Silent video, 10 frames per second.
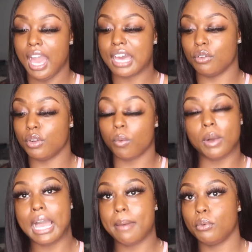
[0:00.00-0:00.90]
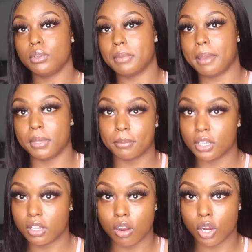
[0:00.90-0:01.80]
I don't know what happened with my
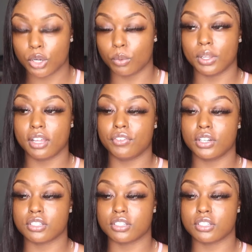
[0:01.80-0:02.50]
memory card or whatever.